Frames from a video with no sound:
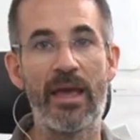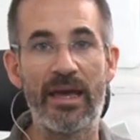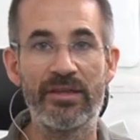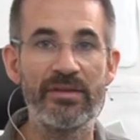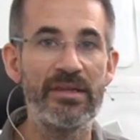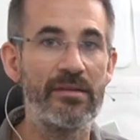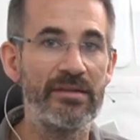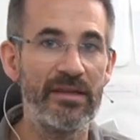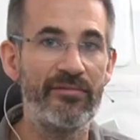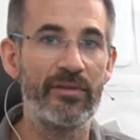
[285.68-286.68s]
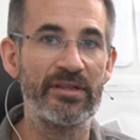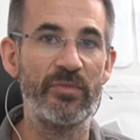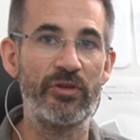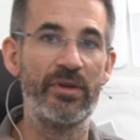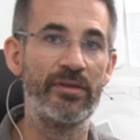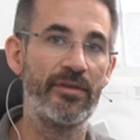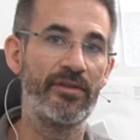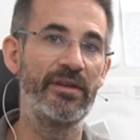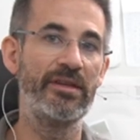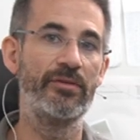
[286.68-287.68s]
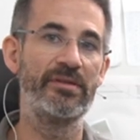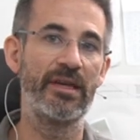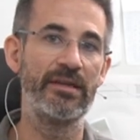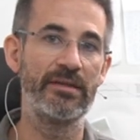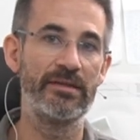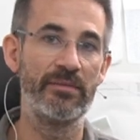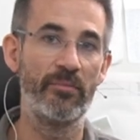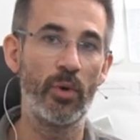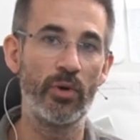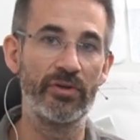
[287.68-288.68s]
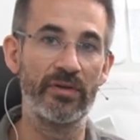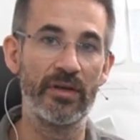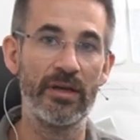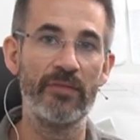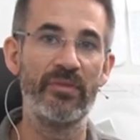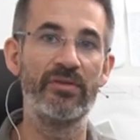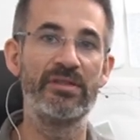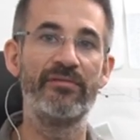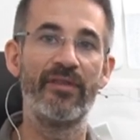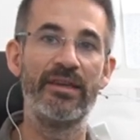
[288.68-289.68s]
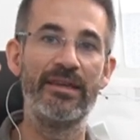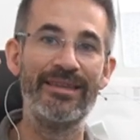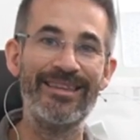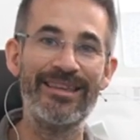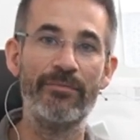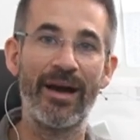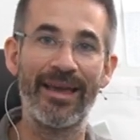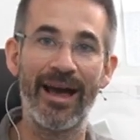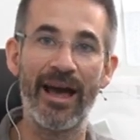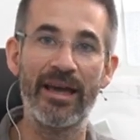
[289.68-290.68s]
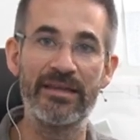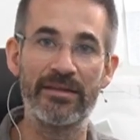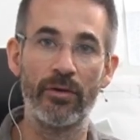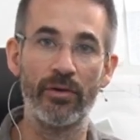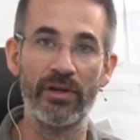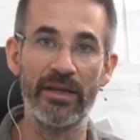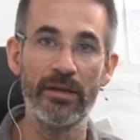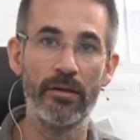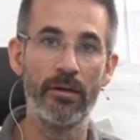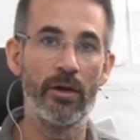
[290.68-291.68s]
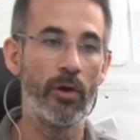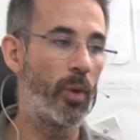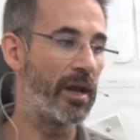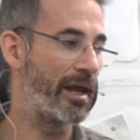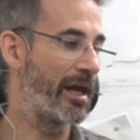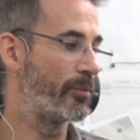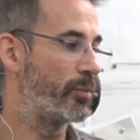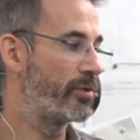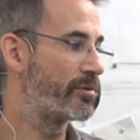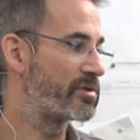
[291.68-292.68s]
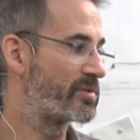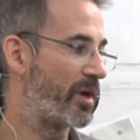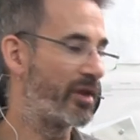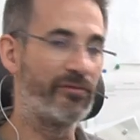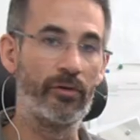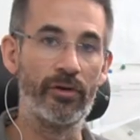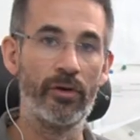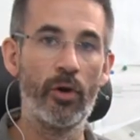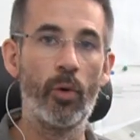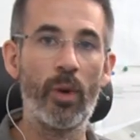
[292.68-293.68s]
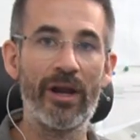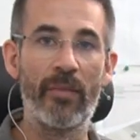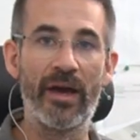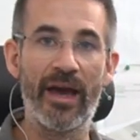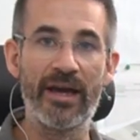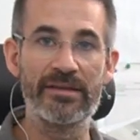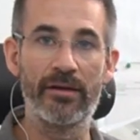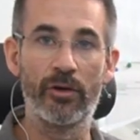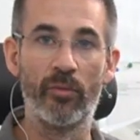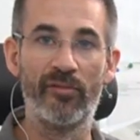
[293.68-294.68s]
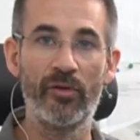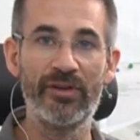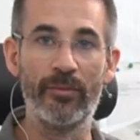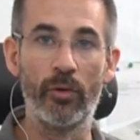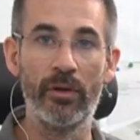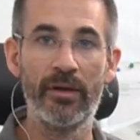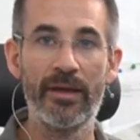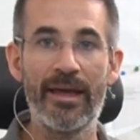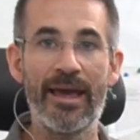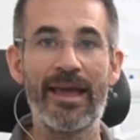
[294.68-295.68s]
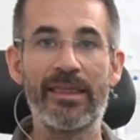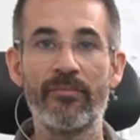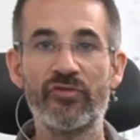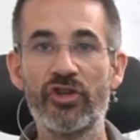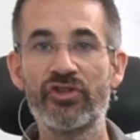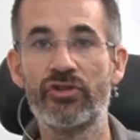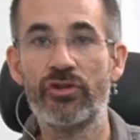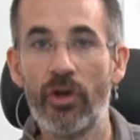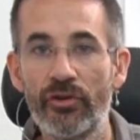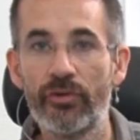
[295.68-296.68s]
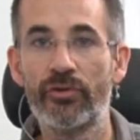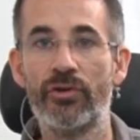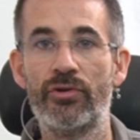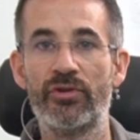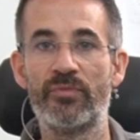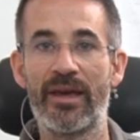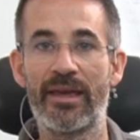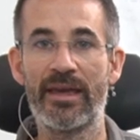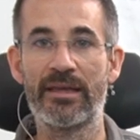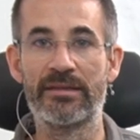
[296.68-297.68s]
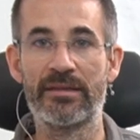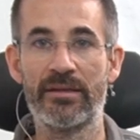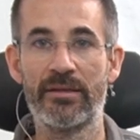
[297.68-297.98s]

And you see, the difference between the three use cases is important, because if I need my eyes only, well, I'll put the smartphone where my eyes are comfortable, and I'm just not going to use my hands.